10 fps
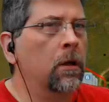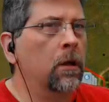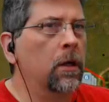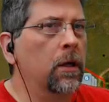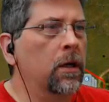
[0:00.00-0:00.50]

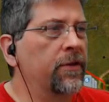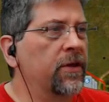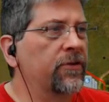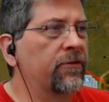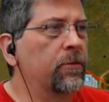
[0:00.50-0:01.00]
And I think
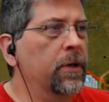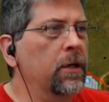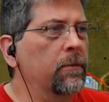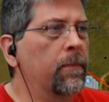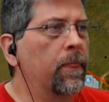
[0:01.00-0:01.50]
it's it for me.
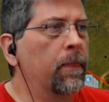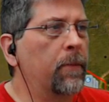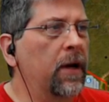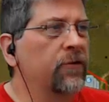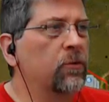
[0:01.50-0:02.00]

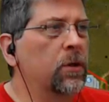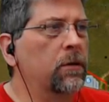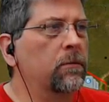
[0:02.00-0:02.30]
Pass 1.